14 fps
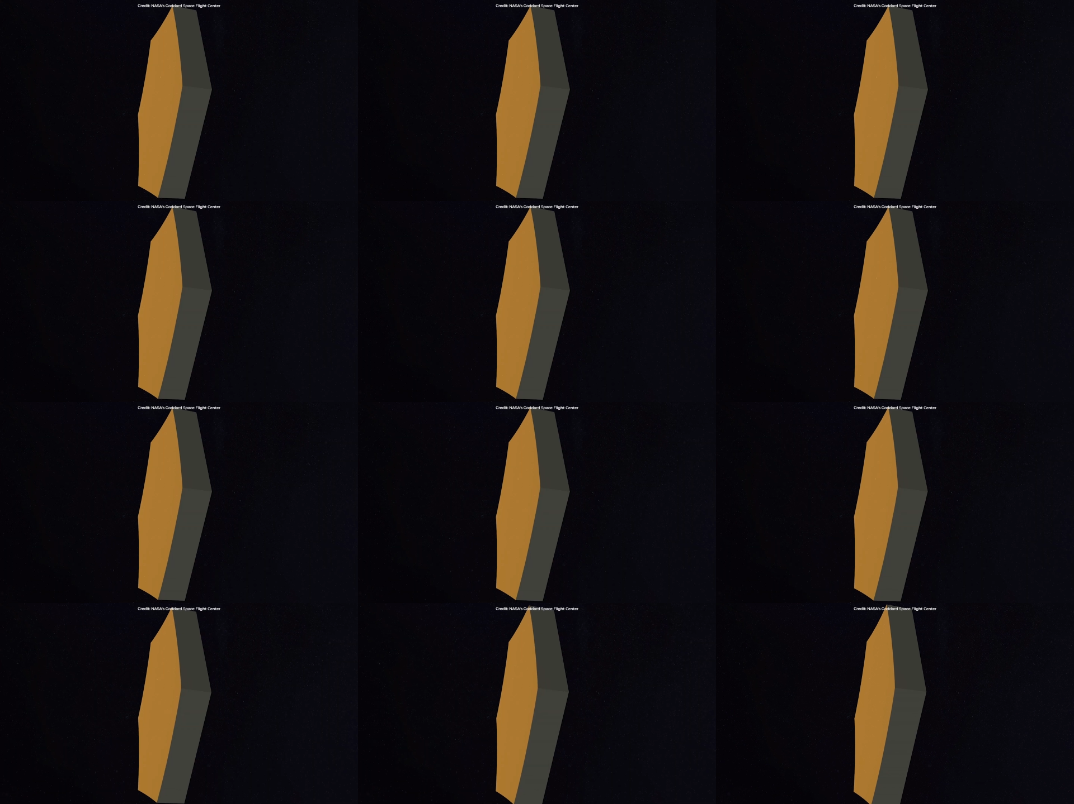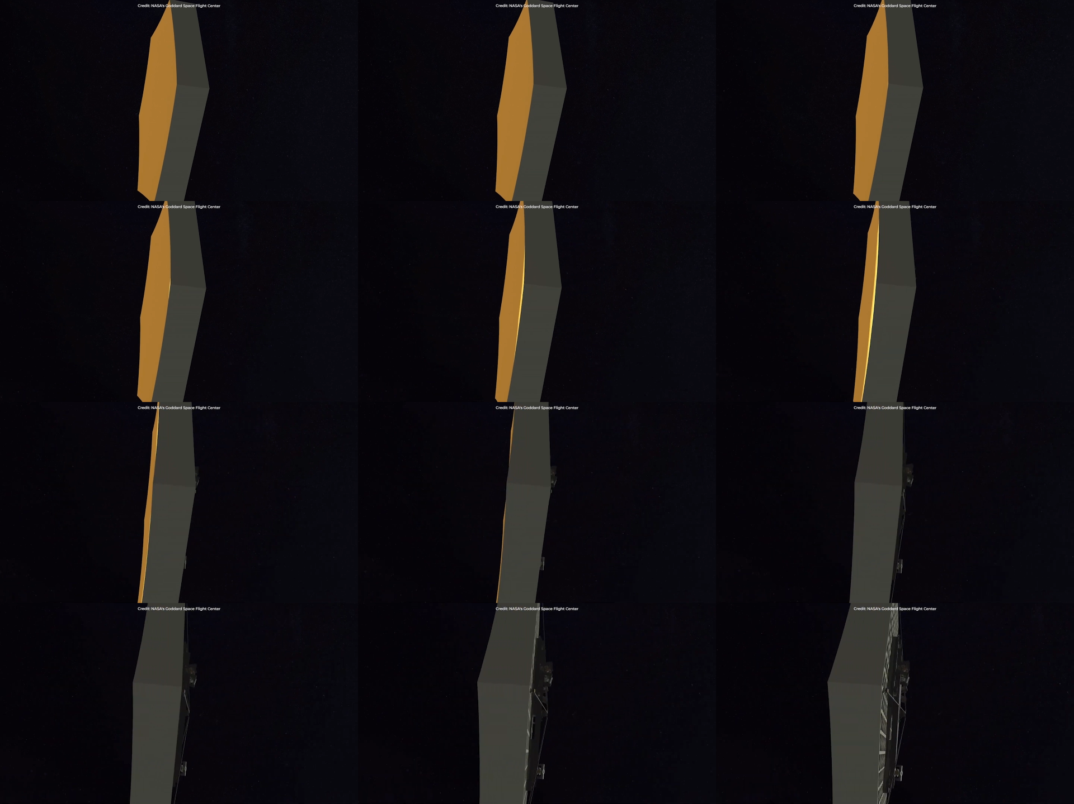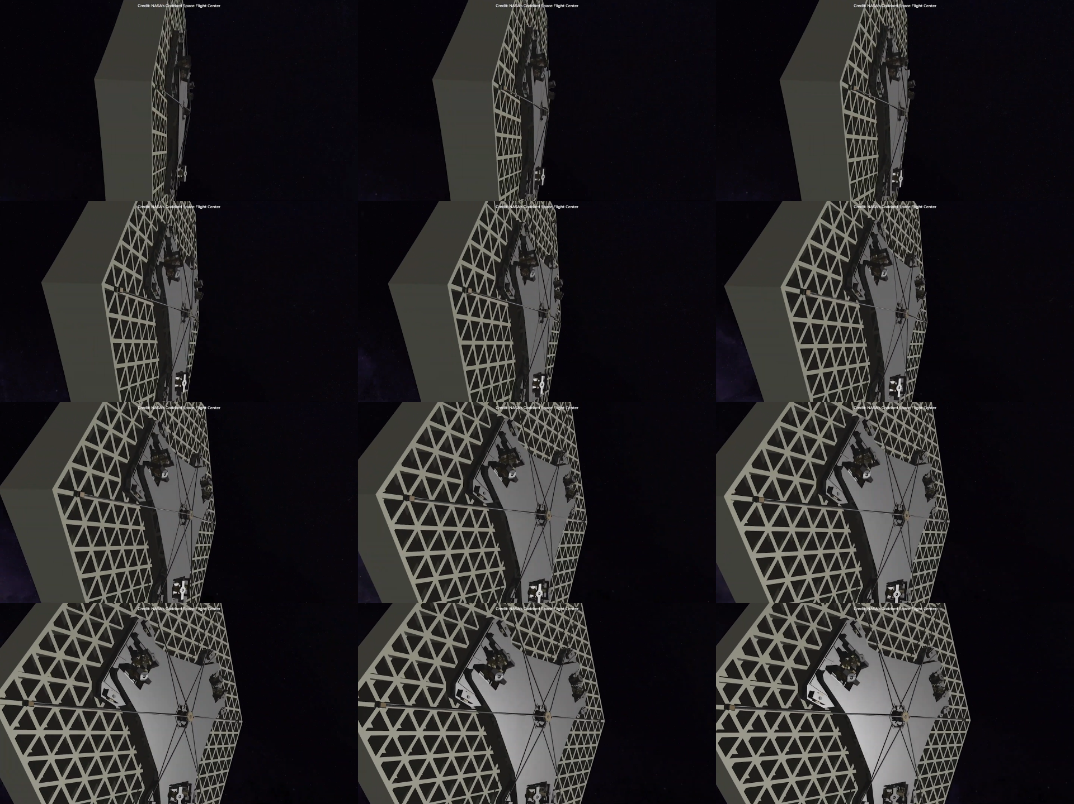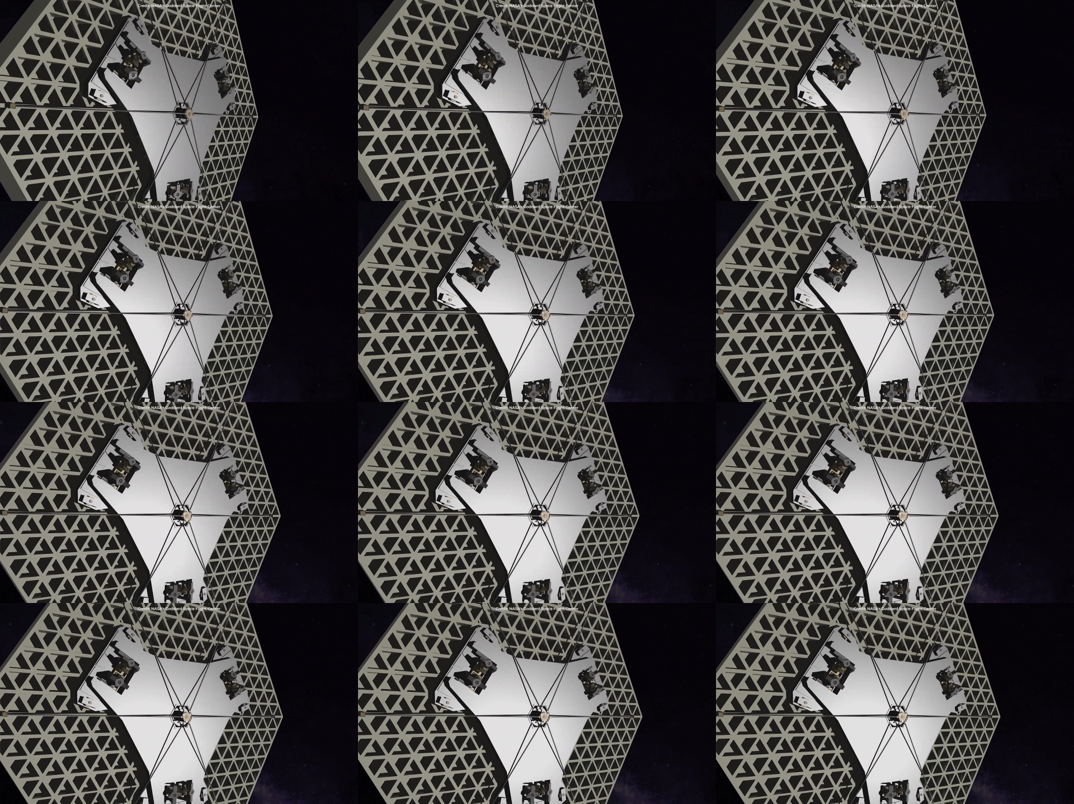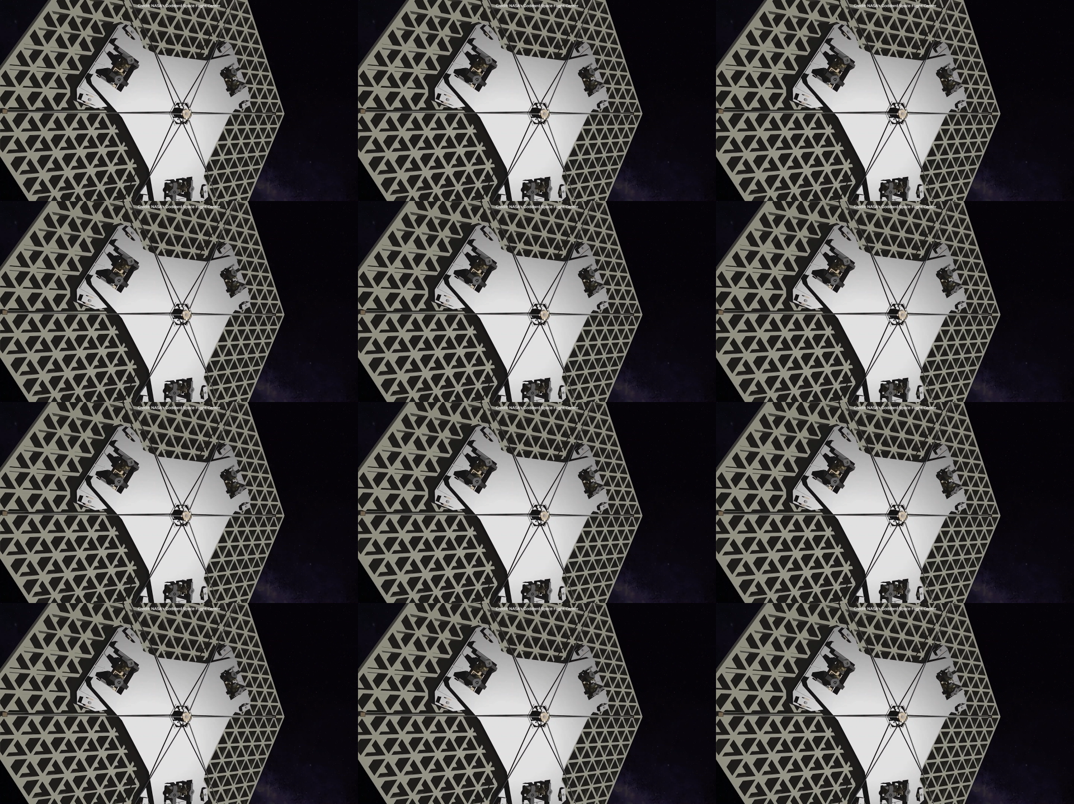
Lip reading: No face is visible, so there are no lips to read.